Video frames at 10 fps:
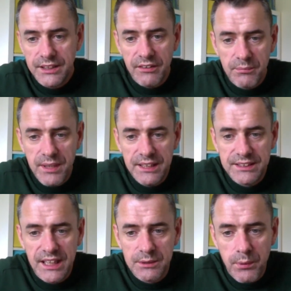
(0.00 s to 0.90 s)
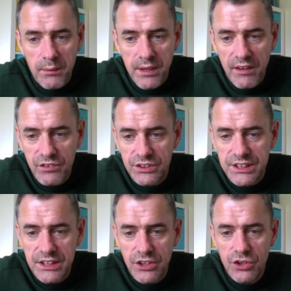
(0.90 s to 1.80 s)
Derek Mead says, Bob, have you
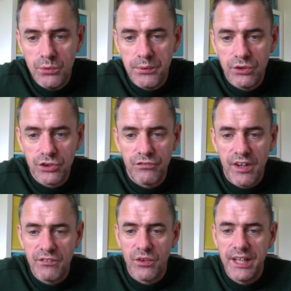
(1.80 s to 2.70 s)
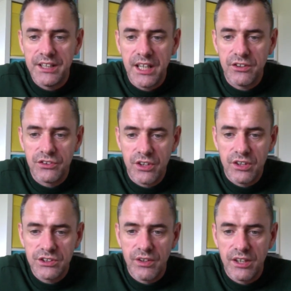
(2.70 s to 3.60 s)
seen the new Peugeot 508 yet? Your
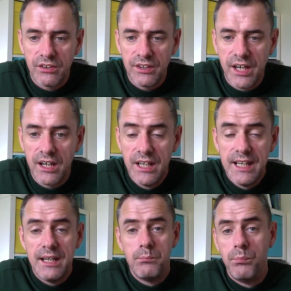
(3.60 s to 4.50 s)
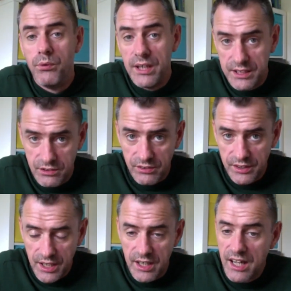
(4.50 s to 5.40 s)
thoughts? Great looking car, brilliant looking
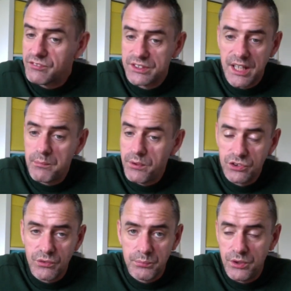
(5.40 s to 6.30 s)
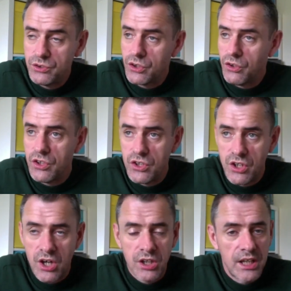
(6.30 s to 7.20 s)
car. I have to say, Peugeot
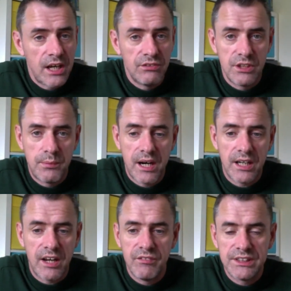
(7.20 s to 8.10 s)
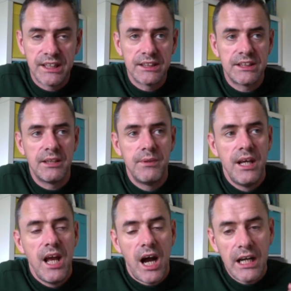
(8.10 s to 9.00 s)
knock it out of the park every single time.
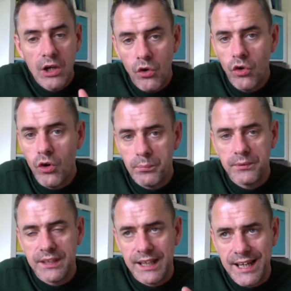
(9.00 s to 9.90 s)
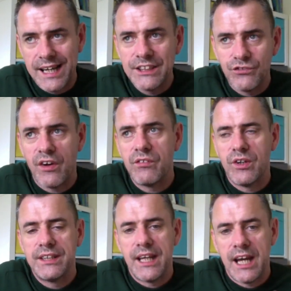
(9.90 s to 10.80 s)
I hope the last
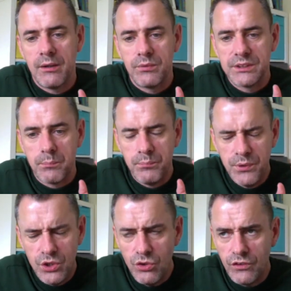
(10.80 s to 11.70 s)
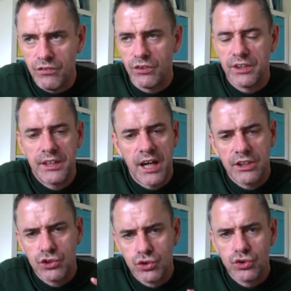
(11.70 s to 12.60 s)
508 they had was a beautiful looking car,
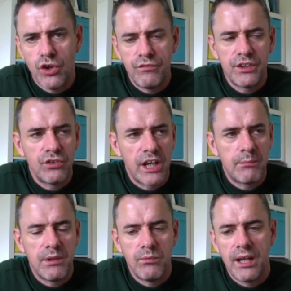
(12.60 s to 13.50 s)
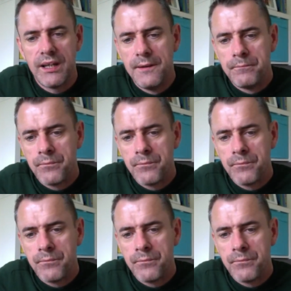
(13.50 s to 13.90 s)
drove incredibly well,